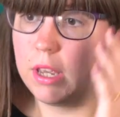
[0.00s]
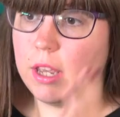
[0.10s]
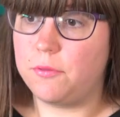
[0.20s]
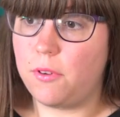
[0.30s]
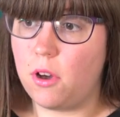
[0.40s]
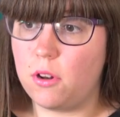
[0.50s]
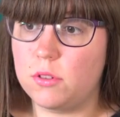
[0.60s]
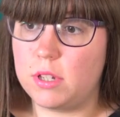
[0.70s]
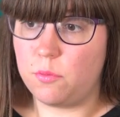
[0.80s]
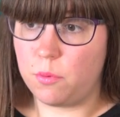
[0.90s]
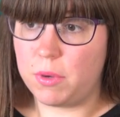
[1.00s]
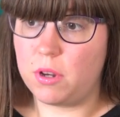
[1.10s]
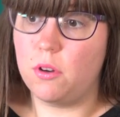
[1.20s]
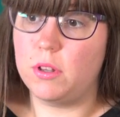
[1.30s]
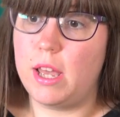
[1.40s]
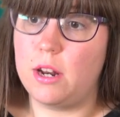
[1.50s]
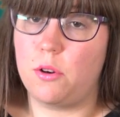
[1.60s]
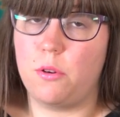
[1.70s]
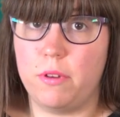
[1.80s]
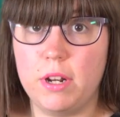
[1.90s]
It follows a woman called Anna
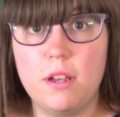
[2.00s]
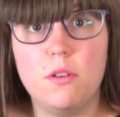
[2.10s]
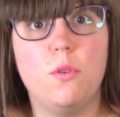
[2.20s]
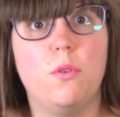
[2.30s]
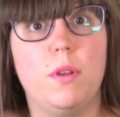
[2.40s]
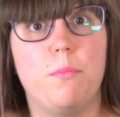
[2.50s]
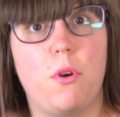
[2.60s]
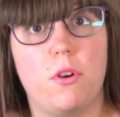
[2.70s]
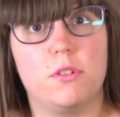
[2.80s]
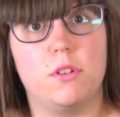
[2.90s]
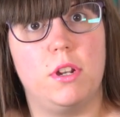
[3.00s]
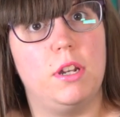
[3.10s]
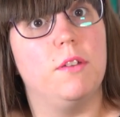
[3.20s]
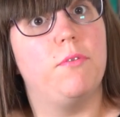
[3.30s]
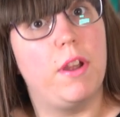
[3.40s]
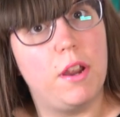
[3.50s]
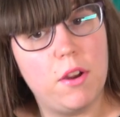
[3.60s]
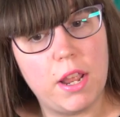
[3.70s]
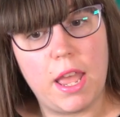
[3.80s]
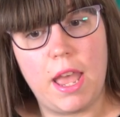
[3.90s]
Karenina who embarks on an
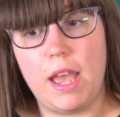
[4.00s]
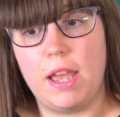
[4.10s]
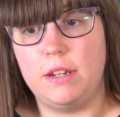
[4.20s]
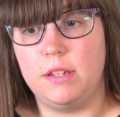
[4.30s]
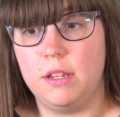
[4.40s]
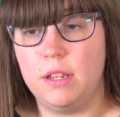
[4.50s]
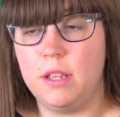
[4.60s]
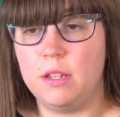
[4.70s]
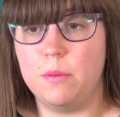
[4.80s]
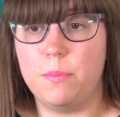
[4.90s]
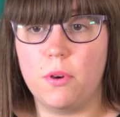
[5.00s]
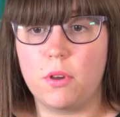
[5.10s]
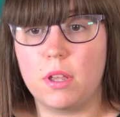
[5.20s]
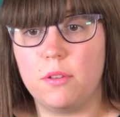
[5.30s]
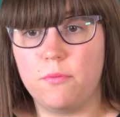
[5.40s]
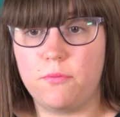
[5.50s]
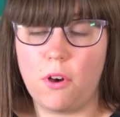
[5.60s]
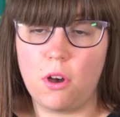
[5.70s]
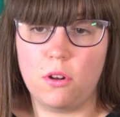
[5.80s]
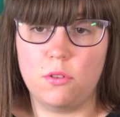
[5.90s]
affair, and the book
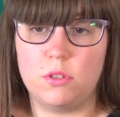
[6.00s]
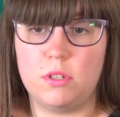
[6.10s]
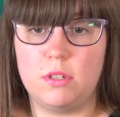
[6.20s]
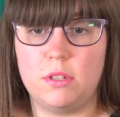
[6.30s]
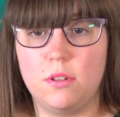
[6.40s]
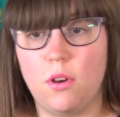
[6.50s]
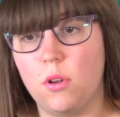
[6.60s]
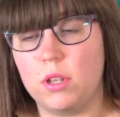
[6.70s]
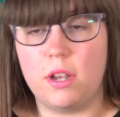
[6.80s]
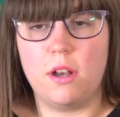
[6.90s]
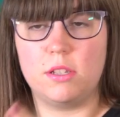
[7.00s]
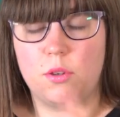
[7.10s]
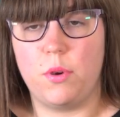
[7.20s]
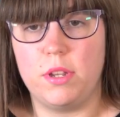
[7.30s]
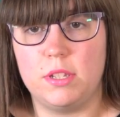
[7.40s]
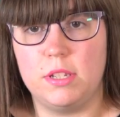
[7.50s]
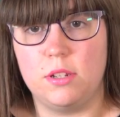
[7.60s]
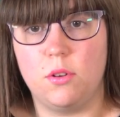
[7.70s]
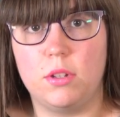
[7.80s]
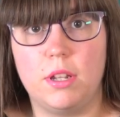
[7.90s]
follows all the consequences
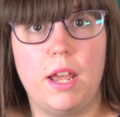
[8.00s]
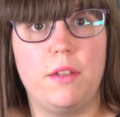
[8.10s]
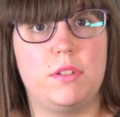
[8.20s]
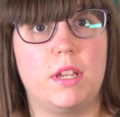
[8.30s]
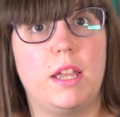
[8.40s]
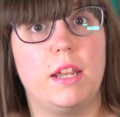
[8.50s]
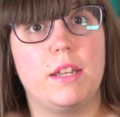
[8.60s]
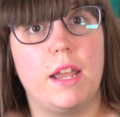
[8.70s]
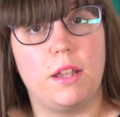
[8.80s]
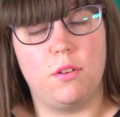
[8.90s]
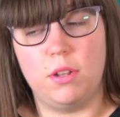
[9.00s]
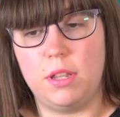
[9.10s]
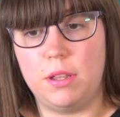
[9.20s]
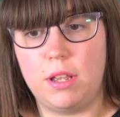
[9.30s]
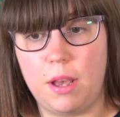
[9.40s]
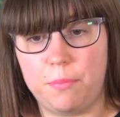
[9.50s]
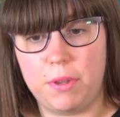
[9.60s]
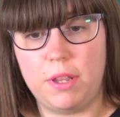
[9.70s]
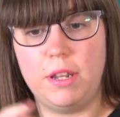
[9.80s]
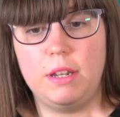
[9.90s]
and all the lives that get tangled
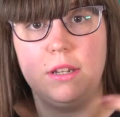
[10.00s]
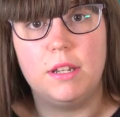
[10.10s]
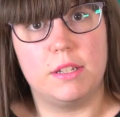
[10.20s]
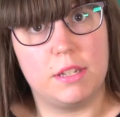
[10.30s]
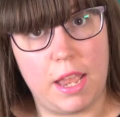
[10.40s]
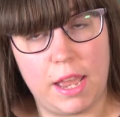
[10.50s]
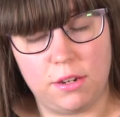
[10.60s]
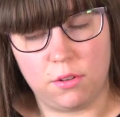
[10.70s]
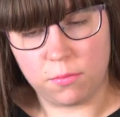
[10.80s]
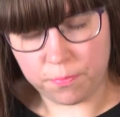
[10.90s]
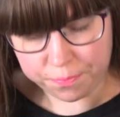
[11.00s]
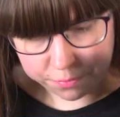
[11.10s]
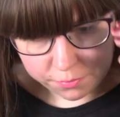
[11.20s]
up in the scandal.